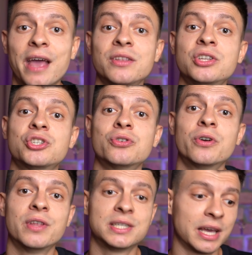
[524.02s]
and
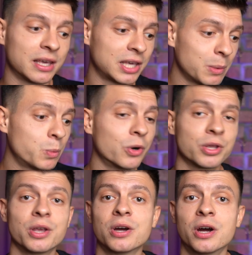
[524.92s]
ensure that I keep
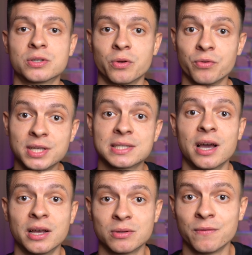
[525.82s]
working hard on this
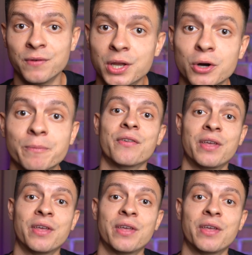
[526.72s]
kind of video.